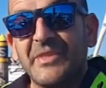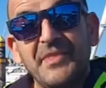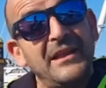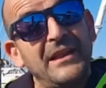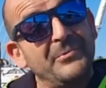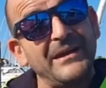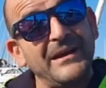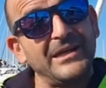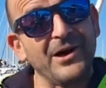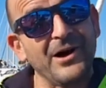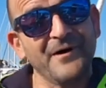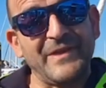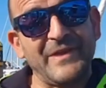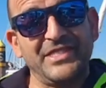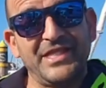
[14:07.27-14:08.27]
Given
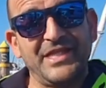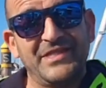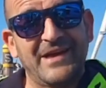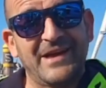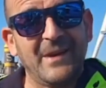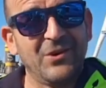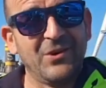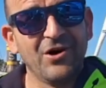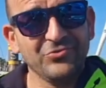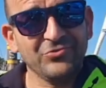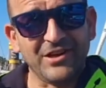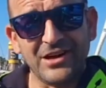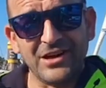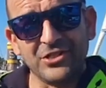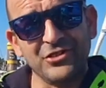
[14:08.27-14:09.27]
Carlos's low
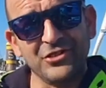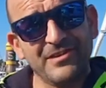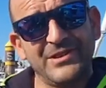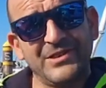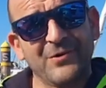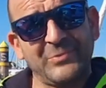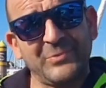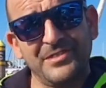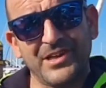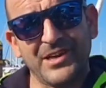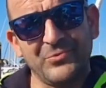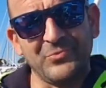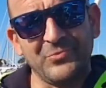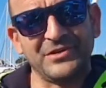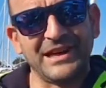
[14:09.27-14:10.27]
confidence in the numbers
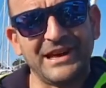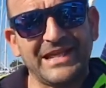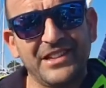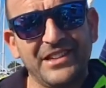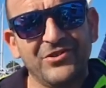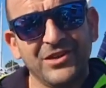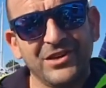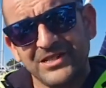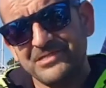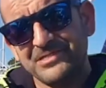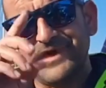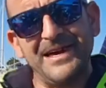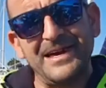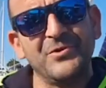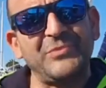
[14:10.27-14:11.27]
I've predicted, let's
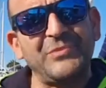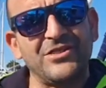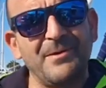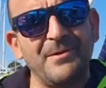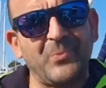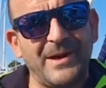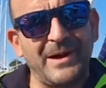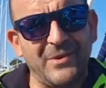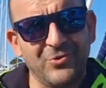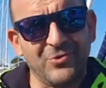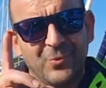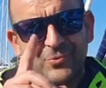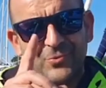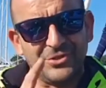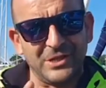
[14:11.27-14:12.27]
check it with the real
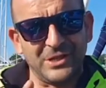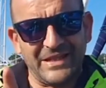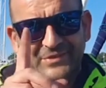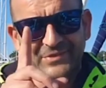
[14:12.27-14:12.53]
tools.